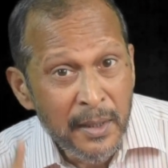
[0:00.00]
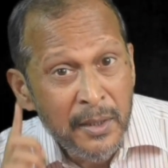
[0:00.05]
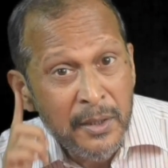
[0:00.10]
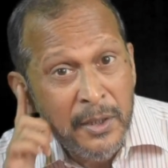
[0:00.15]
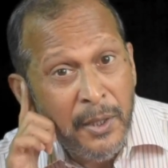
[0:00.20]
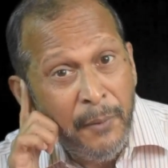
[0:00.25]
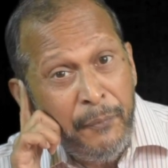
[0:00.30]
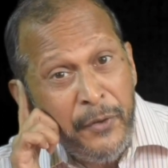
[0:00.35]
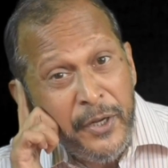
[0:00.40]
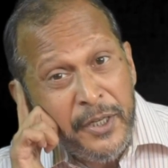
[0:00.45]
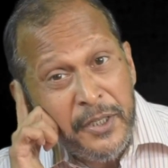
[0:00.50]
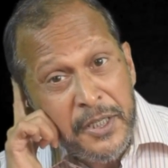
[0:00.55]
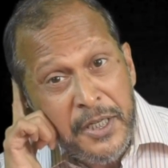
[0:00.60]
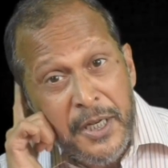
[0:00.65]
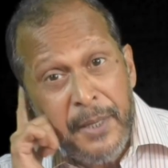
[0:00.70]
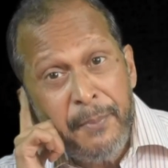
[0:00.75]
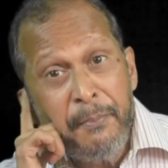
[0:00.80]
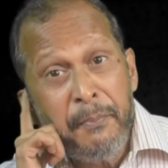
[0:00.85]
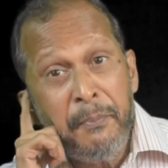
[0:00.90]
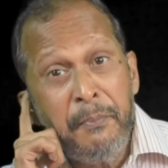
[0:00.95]
The
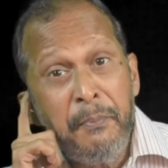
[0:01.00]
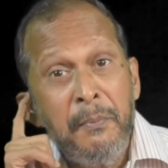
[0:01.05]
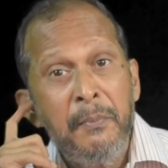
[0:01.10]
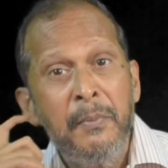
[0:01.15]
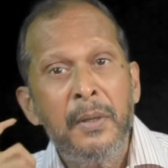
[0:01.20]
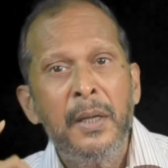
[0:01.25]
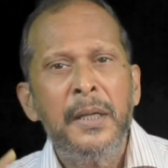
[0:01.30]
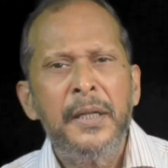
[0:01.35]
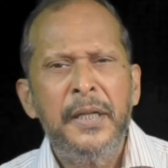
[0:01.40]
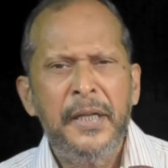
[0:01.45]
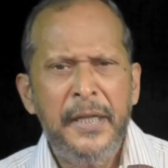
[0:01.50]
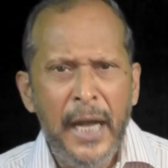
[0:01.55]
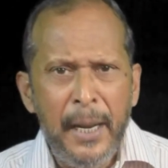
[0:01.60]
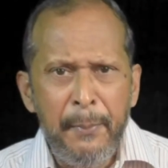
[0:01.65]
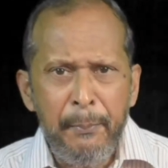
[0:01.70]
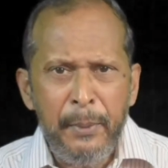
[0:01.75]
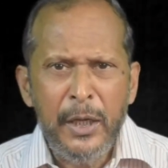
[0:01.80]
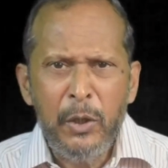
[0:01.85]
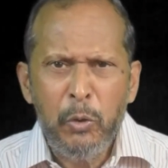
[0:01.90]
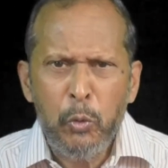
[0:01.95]
victim
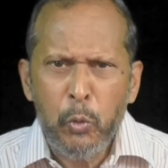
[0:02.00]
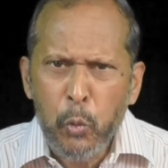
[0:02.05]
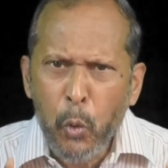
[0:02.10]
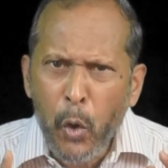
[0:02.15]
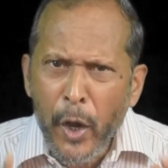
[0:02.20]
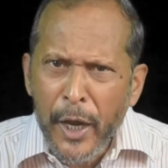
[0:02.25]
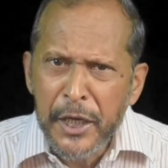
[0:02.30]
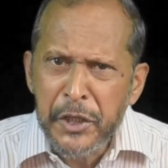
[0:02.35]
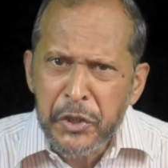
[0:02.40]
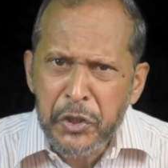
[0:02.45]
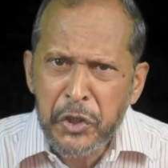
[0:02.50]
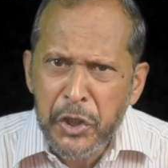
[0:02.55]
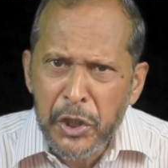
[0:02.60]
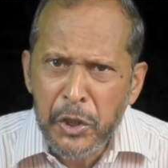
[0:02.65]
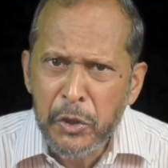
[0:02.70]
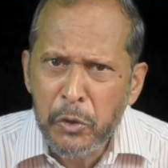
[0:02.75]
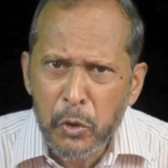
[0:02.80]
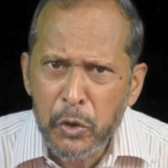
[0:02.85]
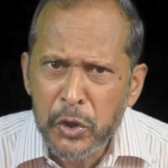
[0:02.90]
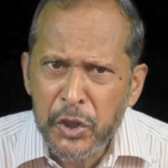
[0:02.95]
can be coerced
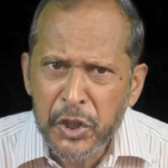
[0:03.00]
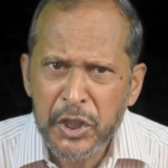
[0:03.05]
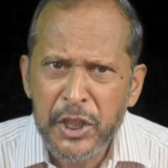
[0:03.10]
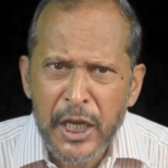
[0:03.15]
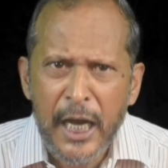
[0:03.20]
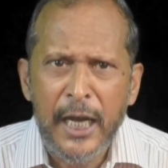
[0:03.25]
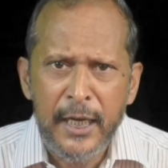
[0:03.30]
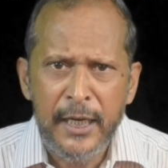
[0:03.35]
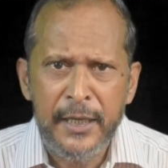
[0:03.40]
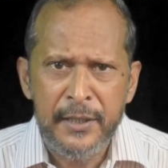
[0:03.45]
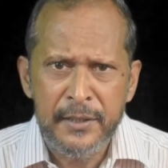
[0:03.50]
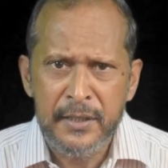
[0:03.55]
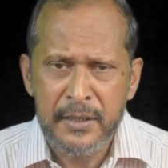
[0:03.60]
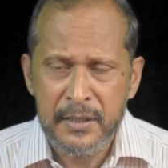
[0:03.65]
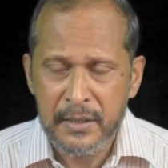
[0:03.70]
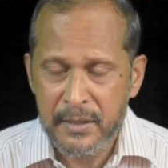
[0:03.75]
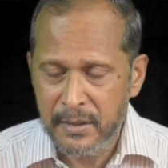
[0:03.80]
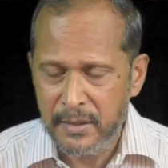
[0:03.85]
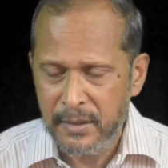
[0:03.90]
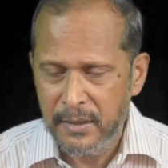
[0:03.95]
into
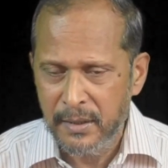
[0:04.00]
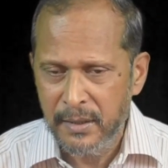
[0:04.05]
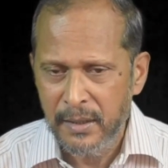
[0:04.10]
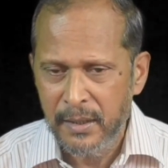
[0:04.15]
silence,